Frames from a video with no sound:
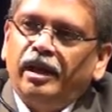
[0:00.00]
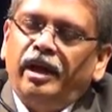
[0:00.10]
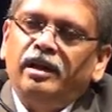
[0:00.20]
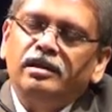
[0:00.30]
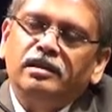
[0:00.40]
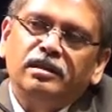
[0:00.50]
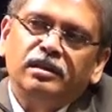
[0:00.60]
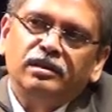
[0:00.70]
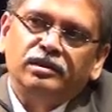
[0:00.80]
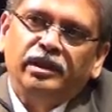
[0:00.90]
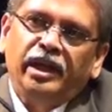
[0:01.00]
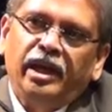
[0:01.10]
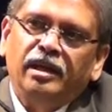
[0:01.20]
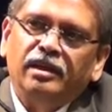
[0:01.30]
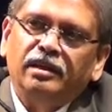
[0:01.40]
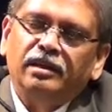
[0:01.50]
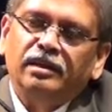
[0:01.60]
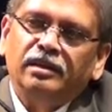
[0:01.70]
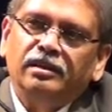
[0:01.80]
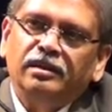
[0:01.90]
And today,
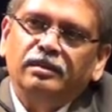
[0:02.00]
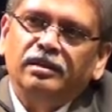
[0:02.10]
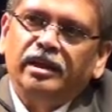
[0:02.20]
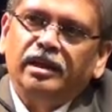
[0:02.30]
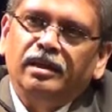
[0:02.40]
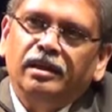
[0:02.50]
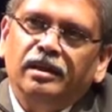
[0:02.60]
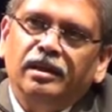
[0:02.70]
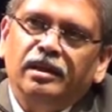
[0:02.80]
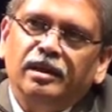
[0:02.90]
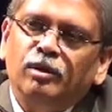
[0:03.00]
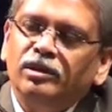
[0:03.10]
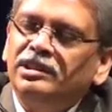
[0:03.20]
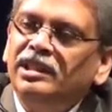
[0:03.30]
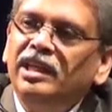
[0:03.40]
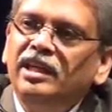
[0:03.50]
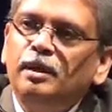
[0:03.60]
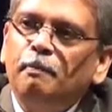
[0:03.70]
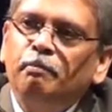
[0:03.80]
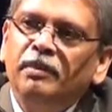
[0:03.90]
about
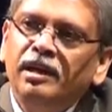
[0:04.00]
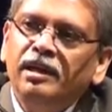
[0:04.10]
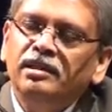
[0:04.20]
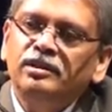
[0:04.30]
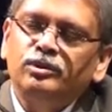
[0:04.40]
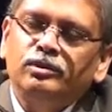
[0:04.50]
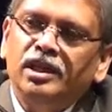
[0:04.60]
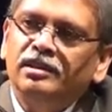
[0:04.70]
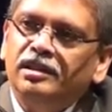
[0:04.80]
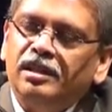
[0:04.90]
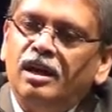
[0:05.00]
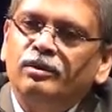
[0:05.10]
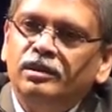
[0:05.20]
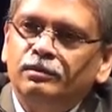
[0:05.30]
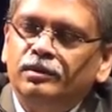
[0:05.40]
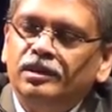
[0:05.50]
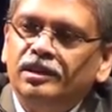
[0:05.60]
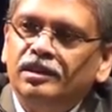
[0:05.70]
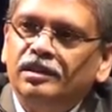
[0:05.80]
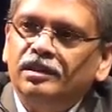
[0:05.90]
3 million students around the
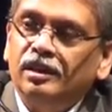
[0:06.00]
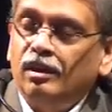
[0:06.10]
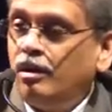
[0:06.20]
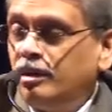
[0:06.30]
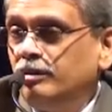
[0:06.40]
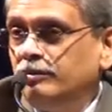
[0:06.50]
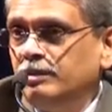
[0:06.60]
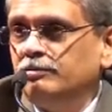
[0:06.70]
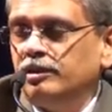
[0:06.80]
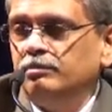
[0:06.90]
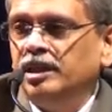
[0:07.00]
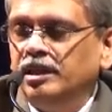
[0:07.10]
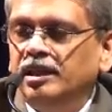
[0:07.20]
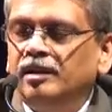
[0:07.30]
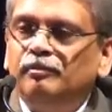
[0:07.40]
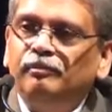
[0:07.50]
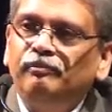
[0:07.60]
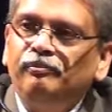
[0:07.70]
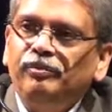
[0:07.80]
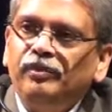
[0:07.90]
world, lot of them from India,
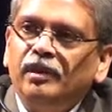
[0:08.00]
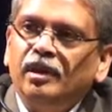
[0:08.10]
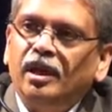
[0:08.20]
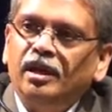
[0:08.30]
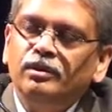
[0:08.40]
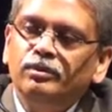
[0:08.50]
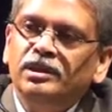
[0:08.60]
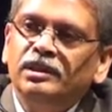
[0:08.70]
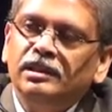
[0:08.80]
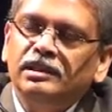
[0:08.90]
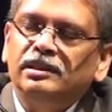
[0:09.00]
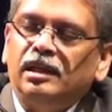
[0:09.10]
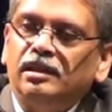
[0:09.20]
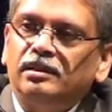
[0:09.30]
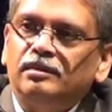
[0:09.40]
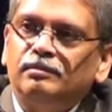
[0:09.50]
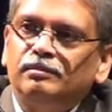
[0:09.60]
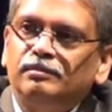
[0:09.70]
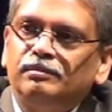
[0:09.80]
are using this site